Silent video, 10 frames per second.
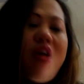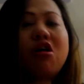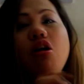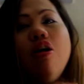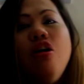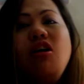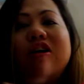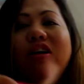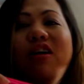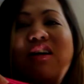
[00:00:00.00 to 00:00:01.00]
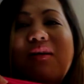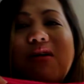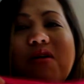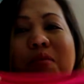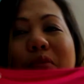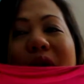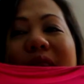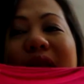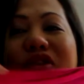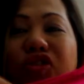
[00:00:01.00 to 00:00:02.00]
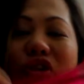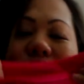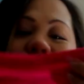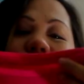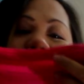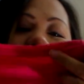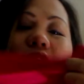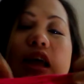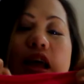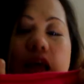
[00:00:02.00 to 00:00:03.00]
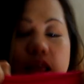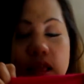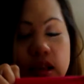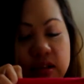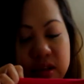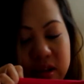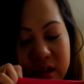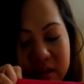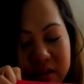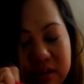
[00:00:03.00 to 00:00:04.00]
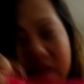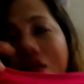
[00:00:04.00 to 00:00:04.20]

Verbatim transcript: uh, birthday shirt, and this is